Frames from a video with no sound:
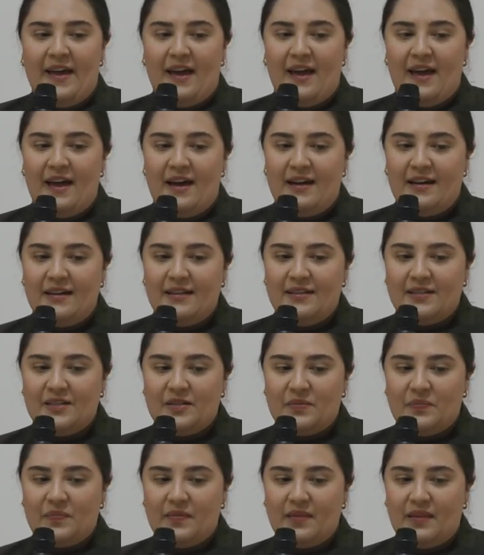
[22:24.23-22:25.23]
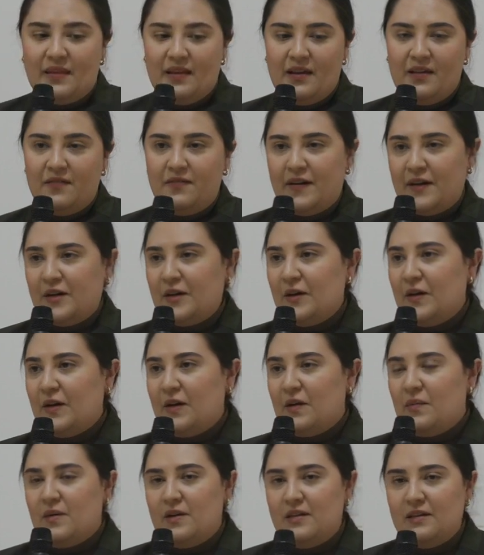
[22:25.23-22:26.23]
And if I could,
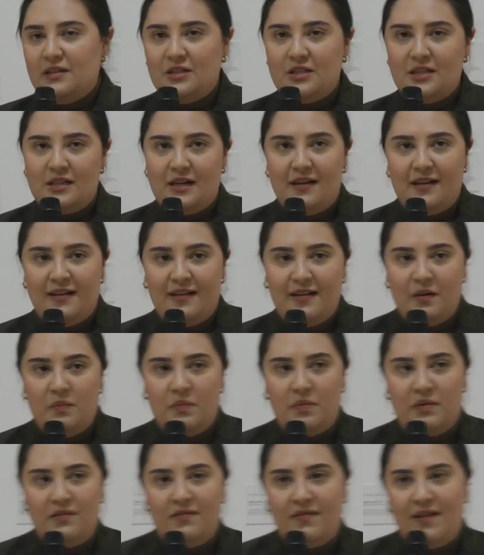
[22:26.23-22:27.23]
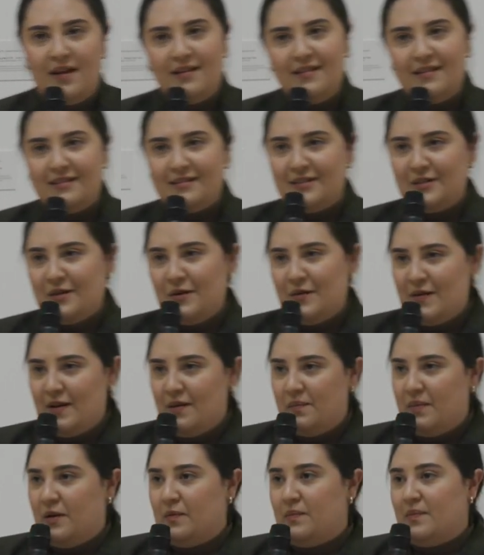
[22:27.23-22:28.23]
I'd want to share a brief anecdote
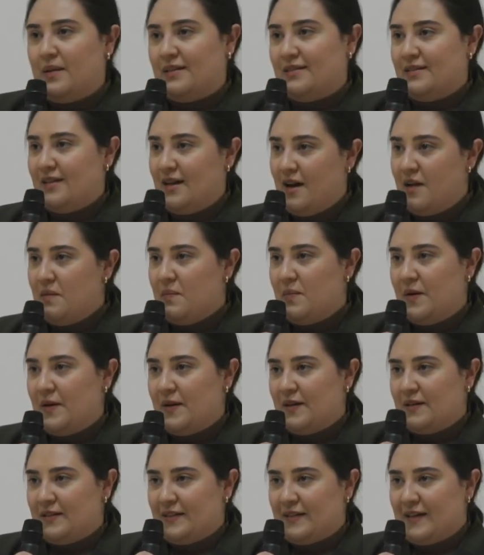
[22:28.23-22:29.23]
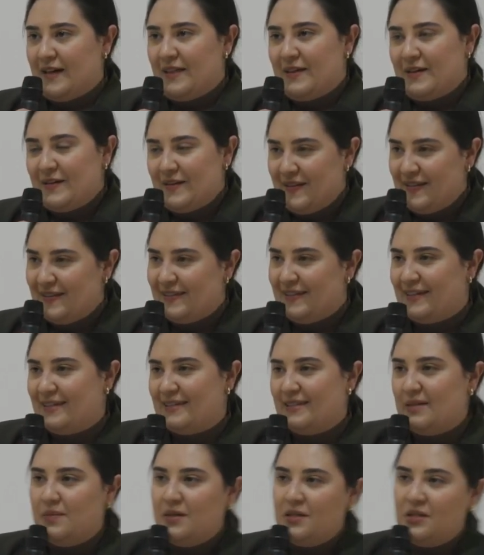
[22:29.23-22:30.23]
about my time putting together this
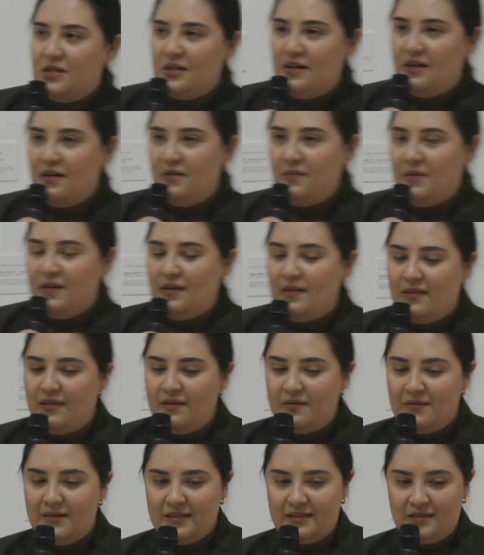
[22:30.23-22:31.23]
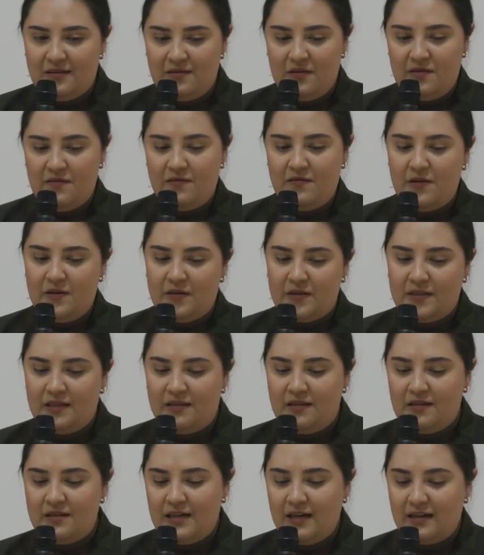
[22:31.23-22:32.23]
exhibition with the rest of the folks
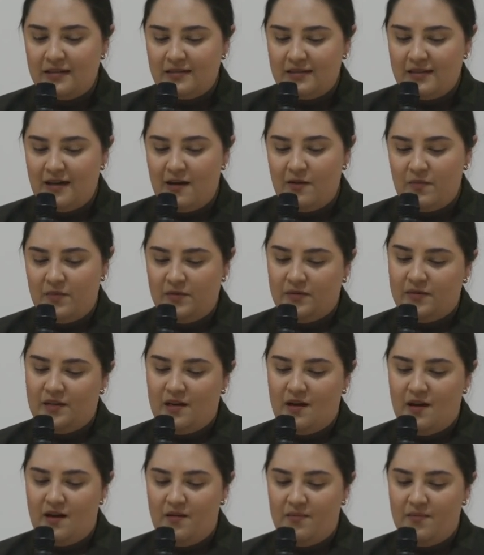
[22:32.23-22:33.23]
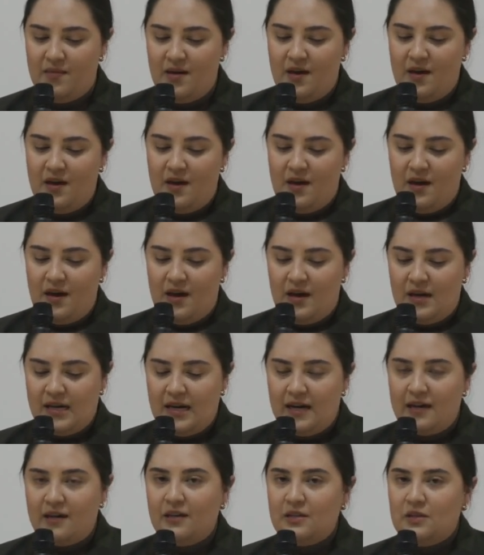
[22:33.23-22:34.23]
at the Textile Museum. And
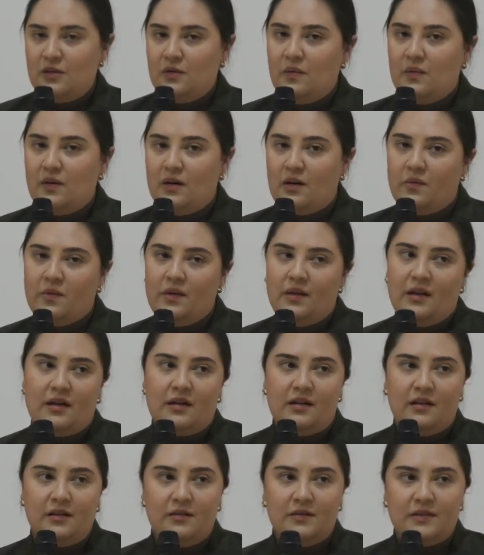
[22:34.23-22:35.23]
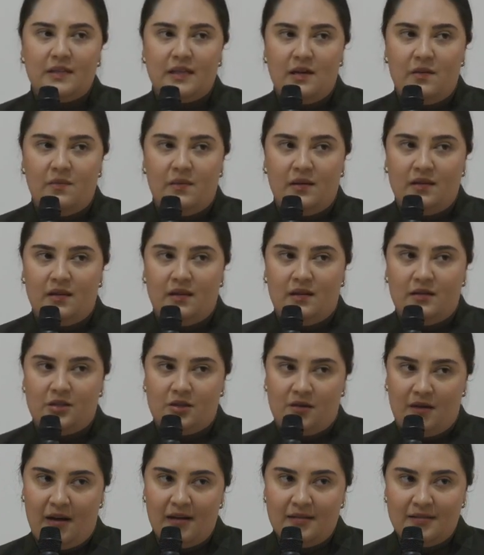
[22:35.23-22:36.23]
I got to work really closely with the
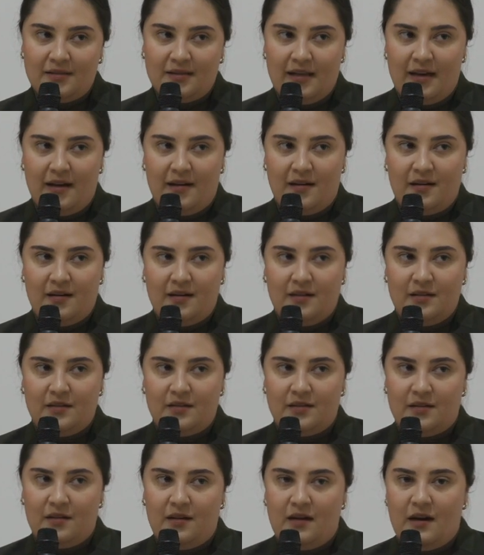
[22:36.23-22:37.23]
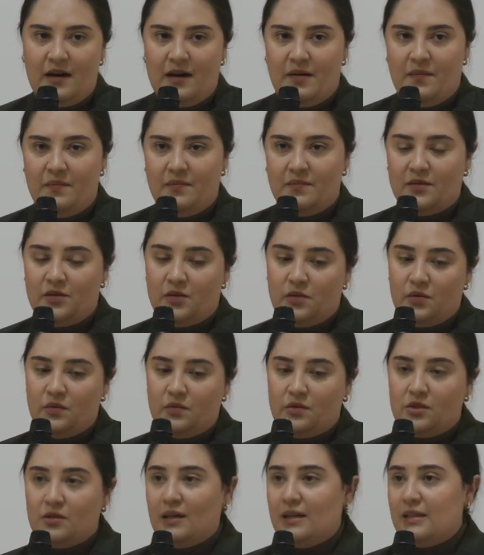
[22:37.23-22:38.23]
translators um,
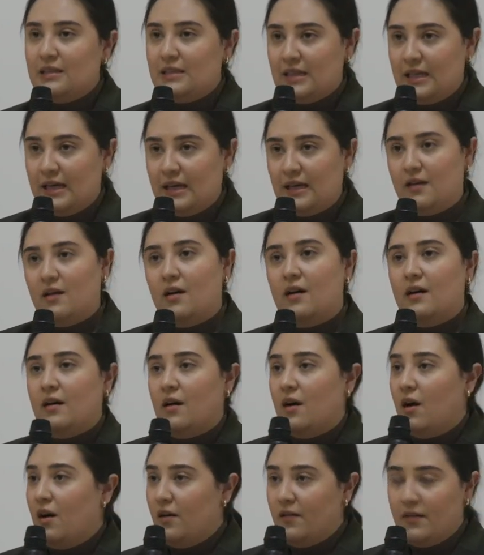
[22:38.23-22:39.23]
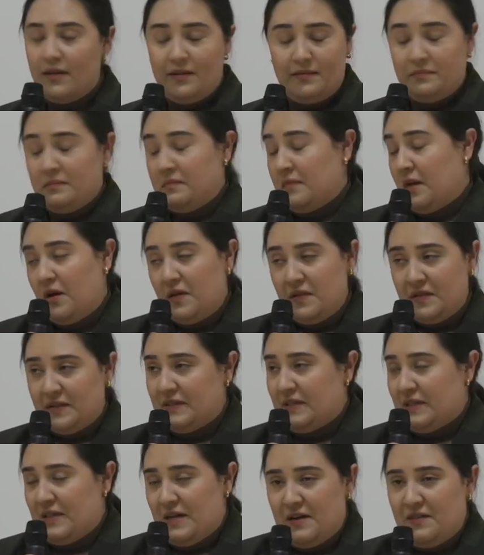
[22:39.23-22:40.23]
to translate all, all the
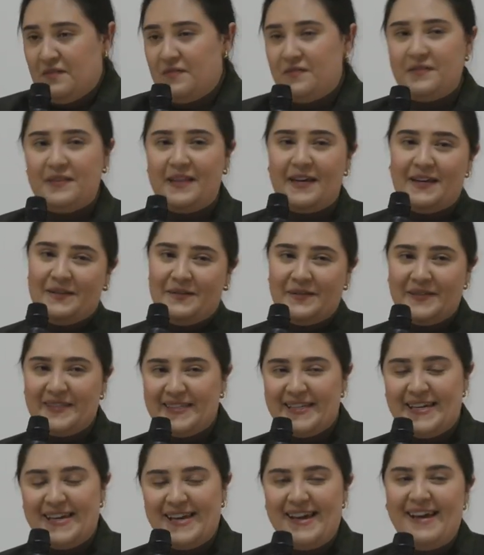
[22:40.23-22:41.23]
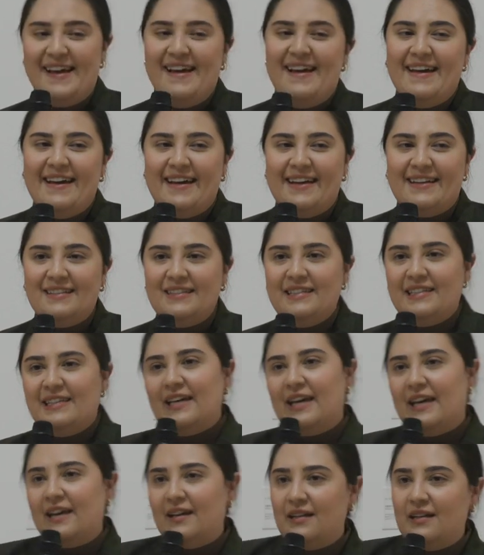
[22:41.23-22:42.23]
stuff that you see
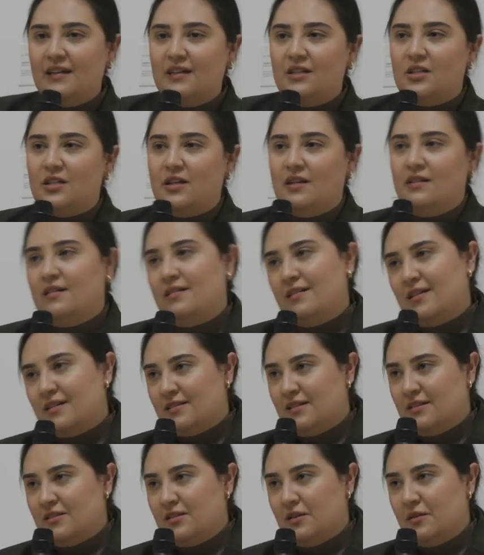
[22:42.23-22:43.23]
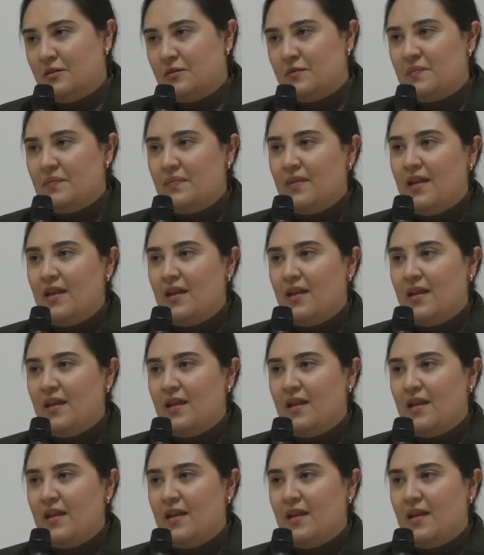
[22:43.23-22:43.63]
into English and Inuktitut.